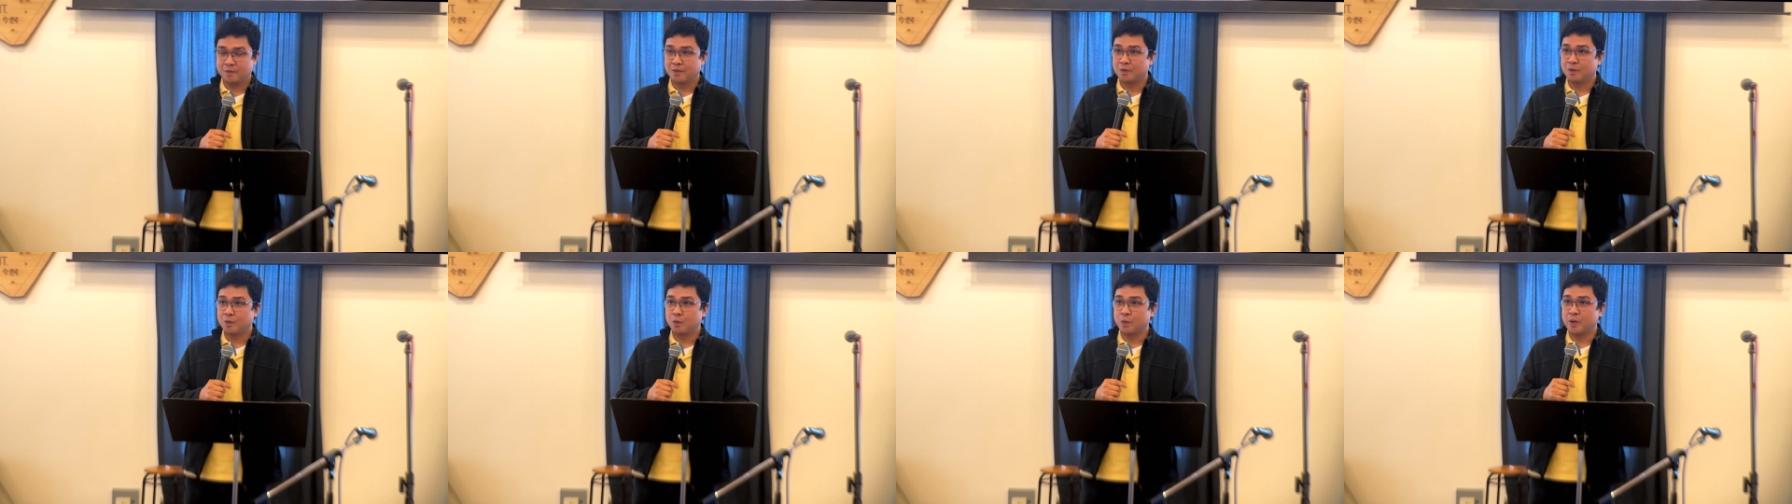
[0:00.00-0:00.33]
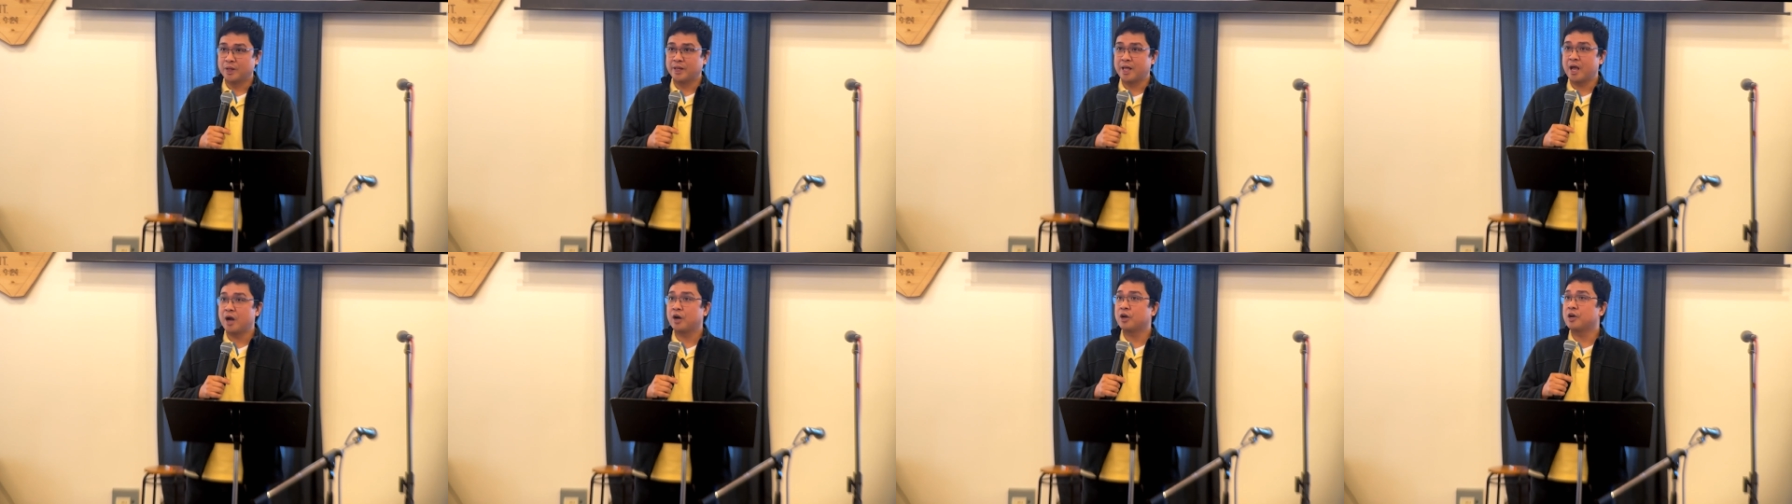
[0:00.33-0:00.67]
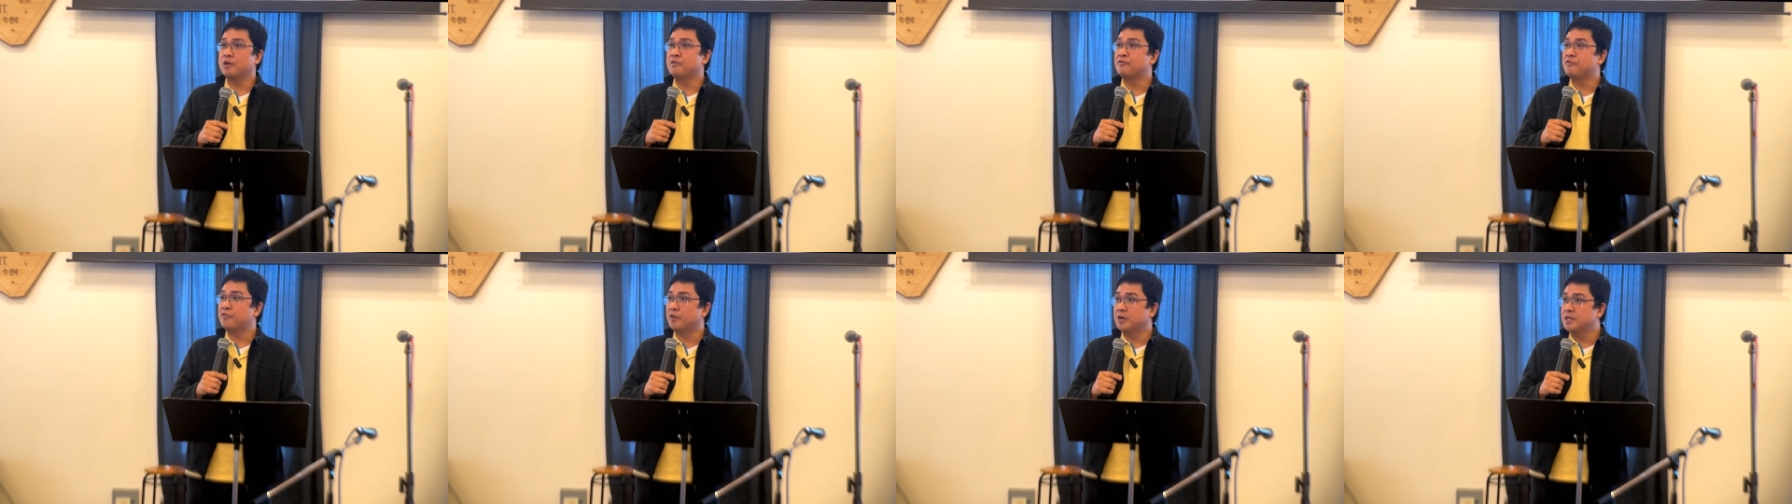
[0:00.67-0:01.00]
When they are
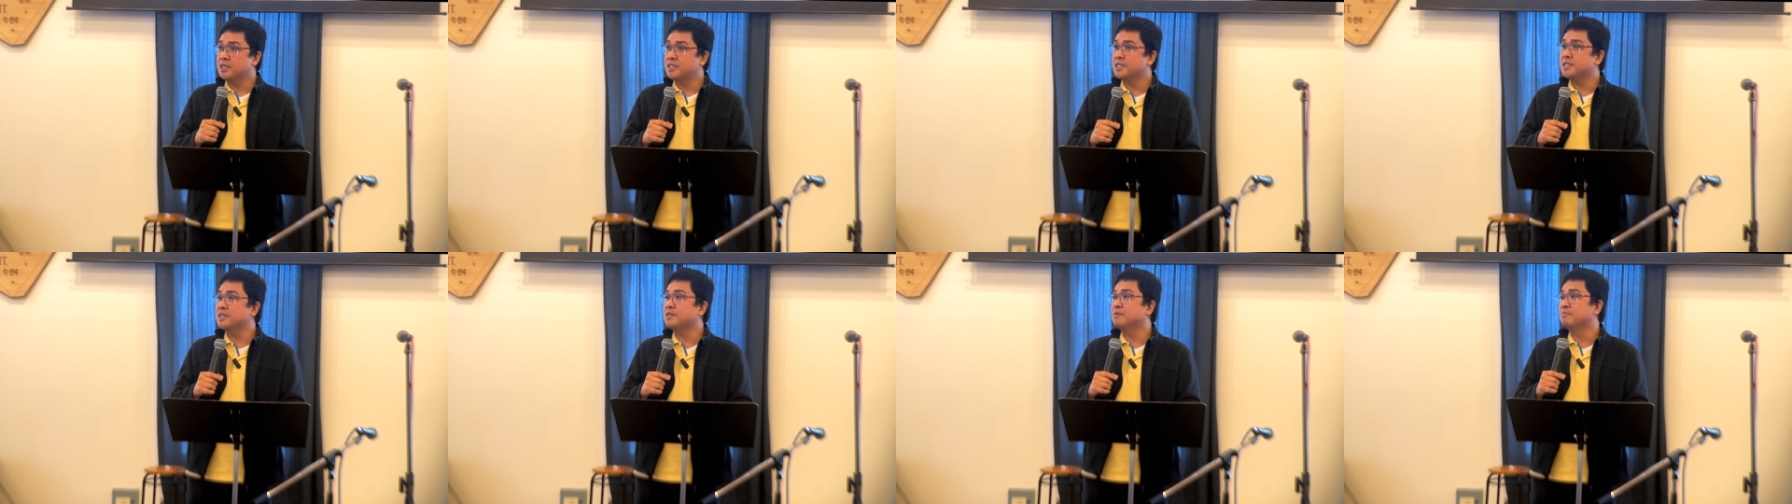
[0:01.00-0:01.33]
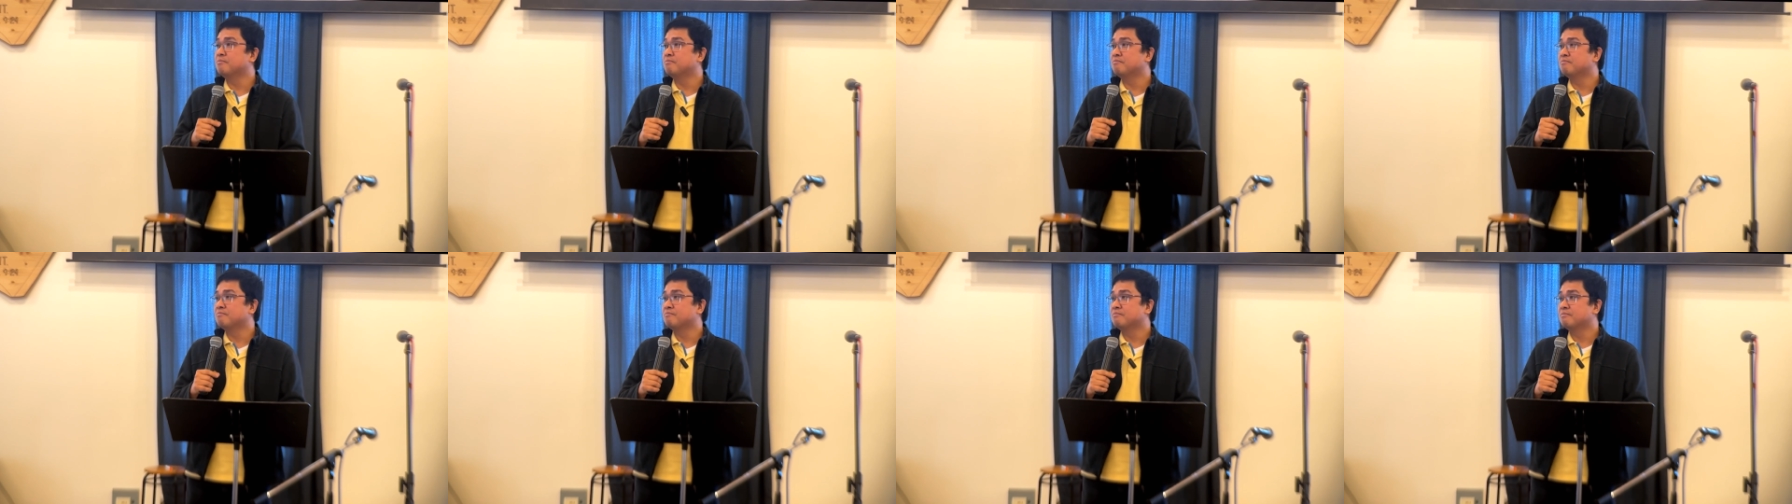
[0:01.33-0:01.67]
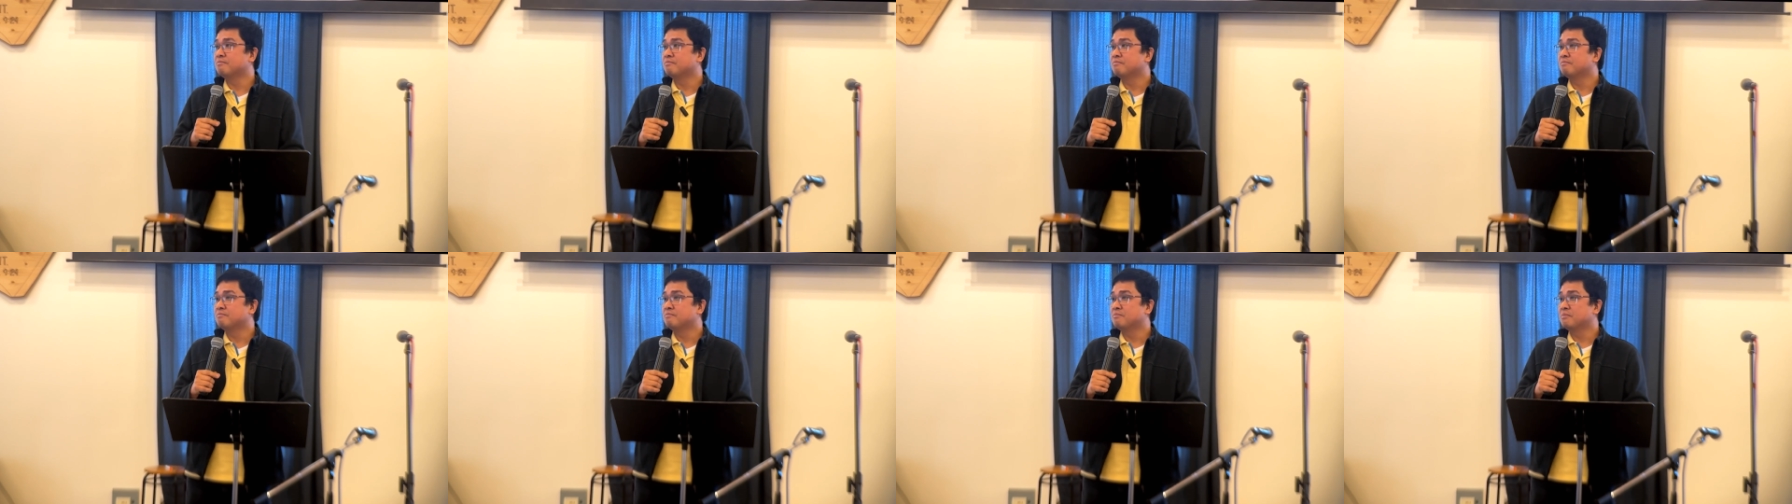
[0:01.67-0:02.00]
confronted
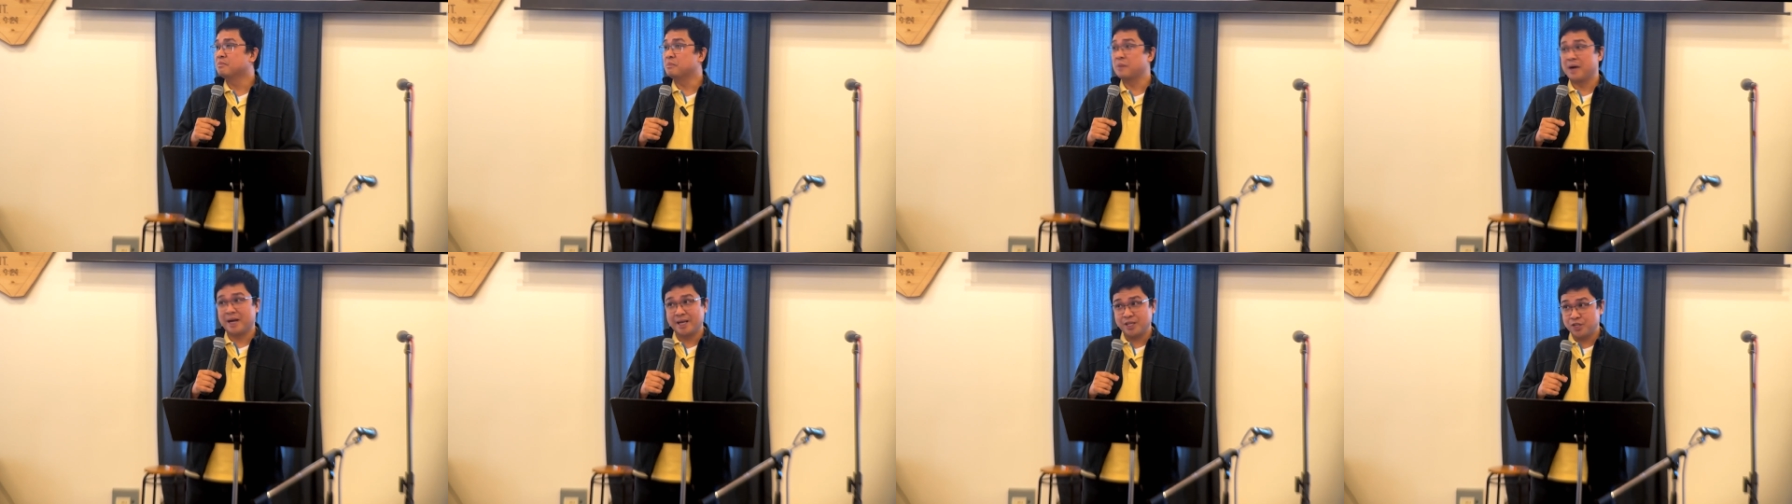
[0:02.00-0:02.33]
by